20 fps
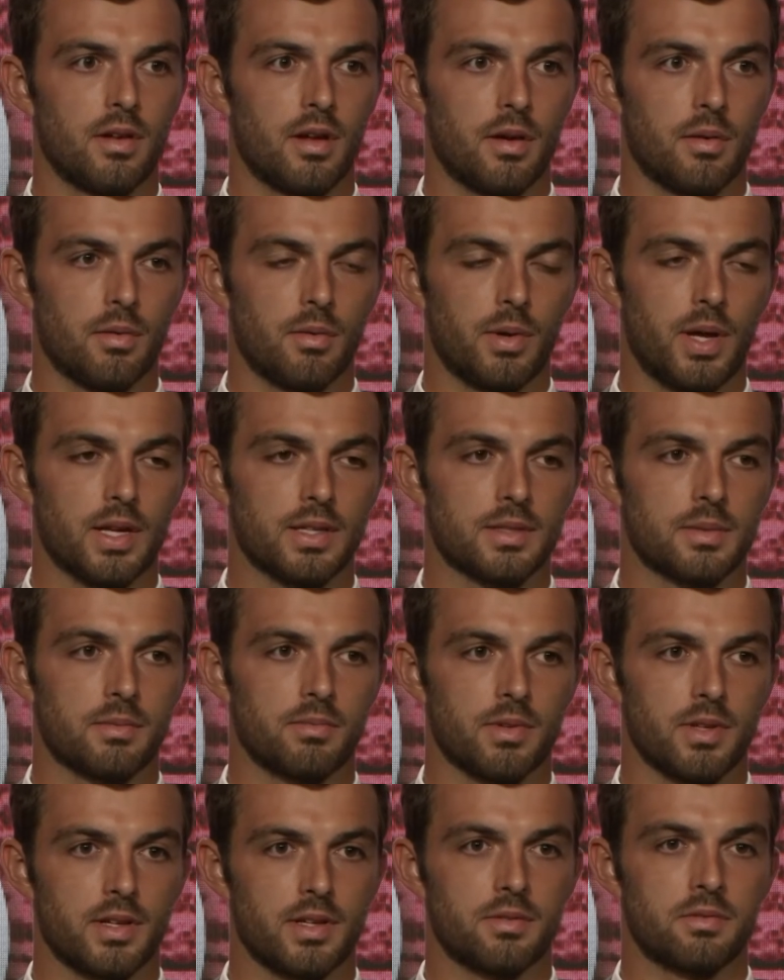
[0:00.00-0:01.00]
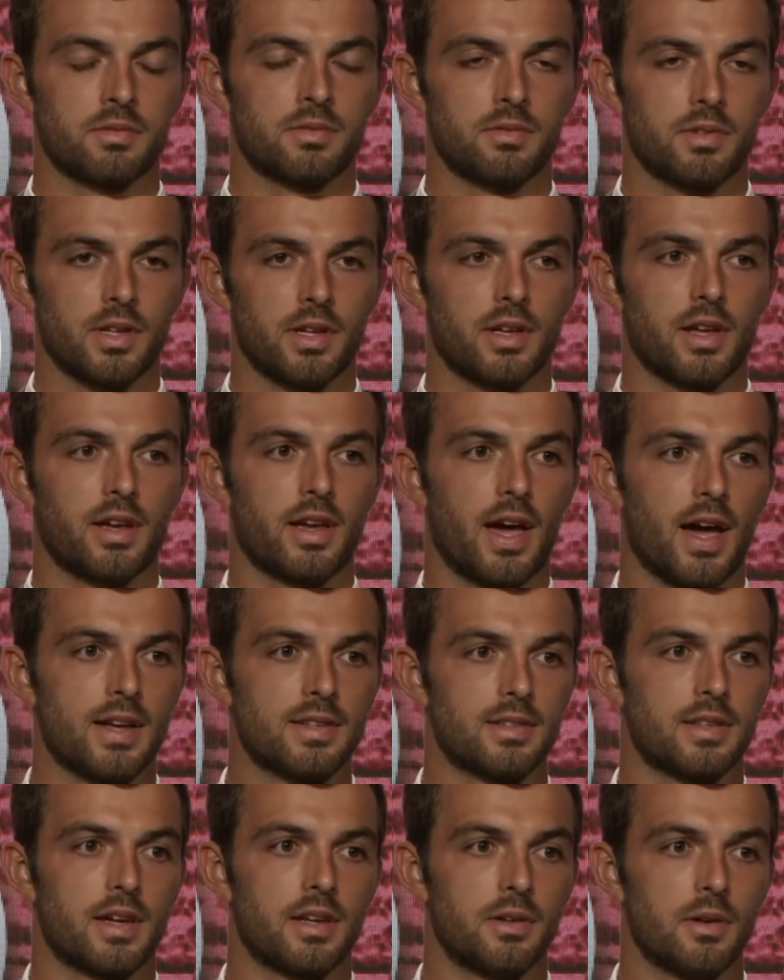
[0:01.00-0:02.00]
I mean, we got some really, really good
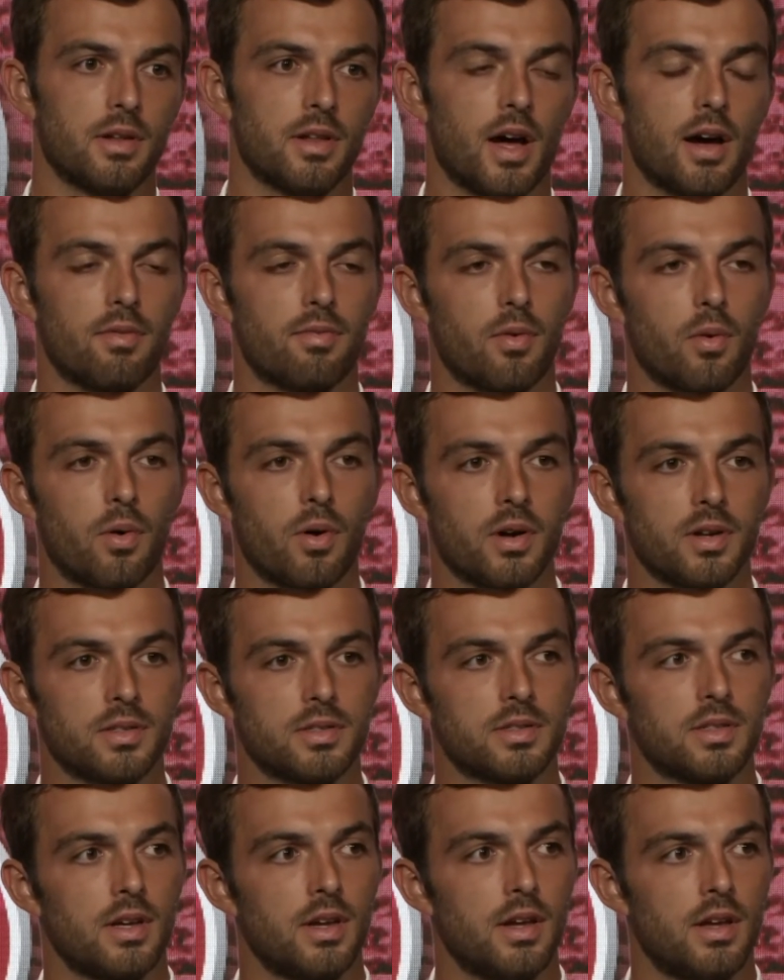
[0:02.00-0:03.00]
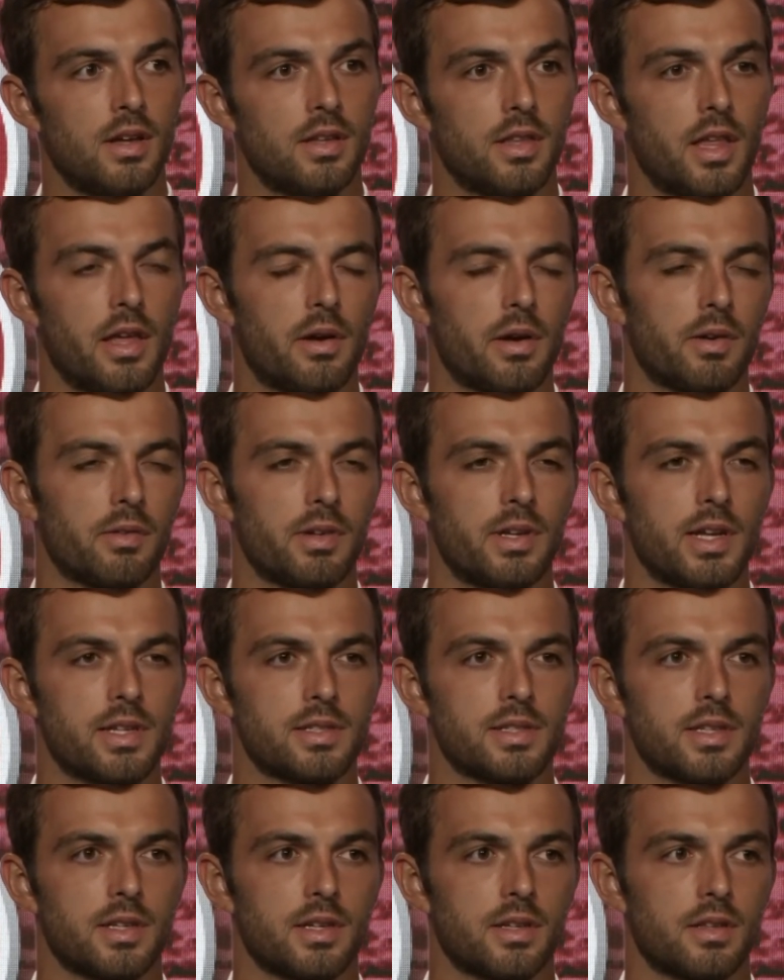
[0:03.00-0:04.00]
guys in there that do a lot for us. They don't give really
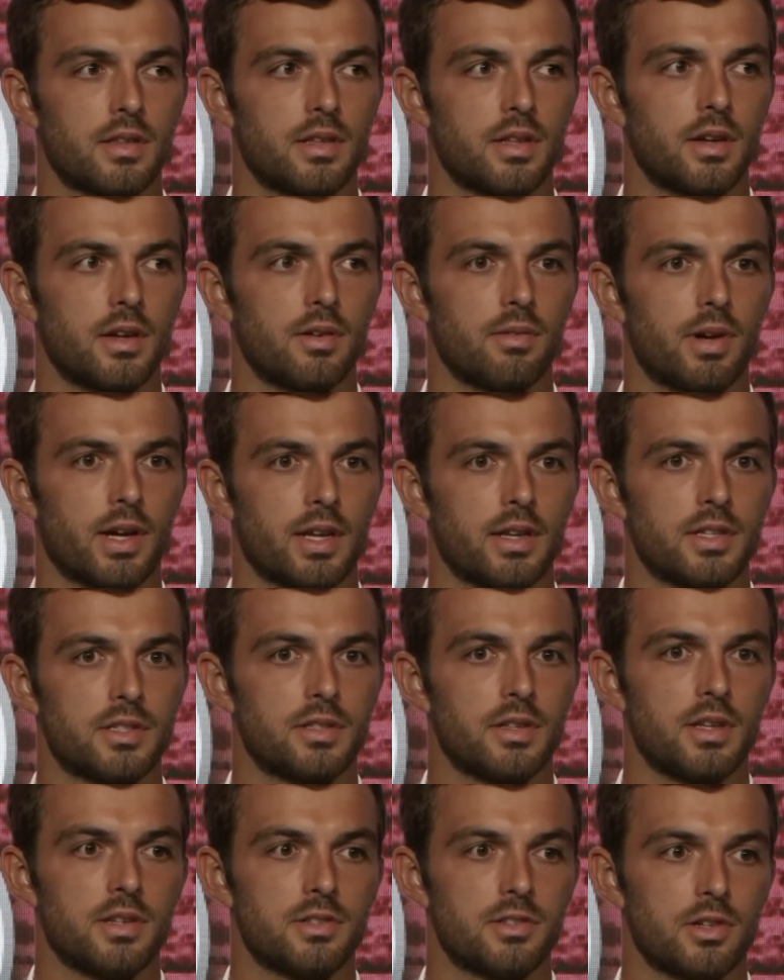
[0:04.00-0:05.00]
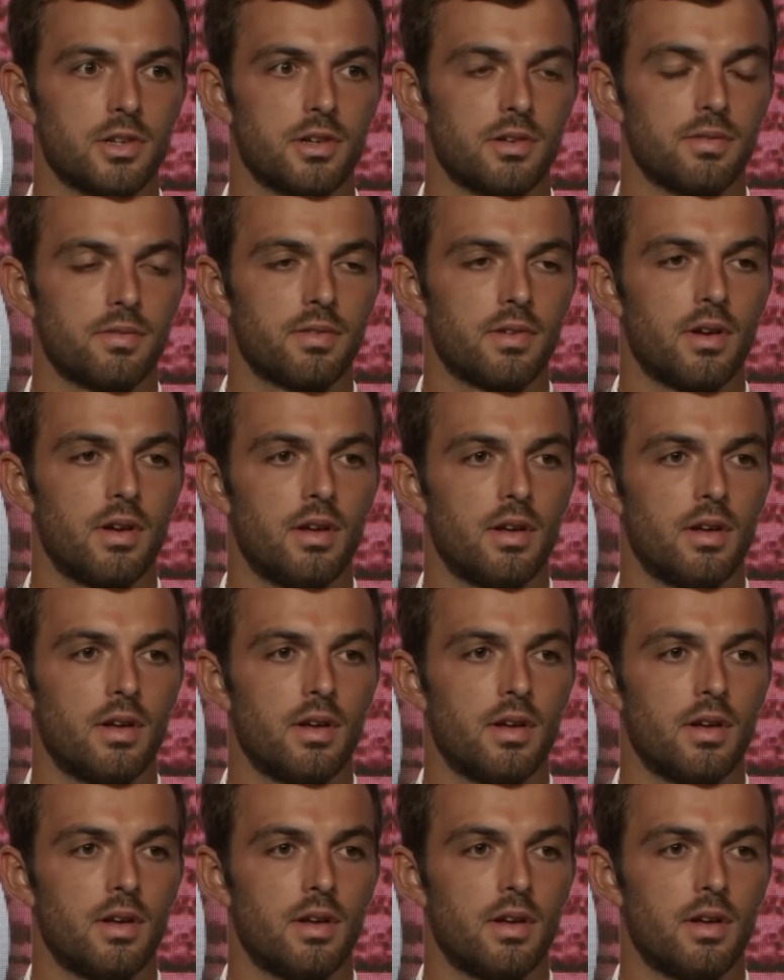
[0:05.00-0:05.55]
necessarily the recognition they deserve.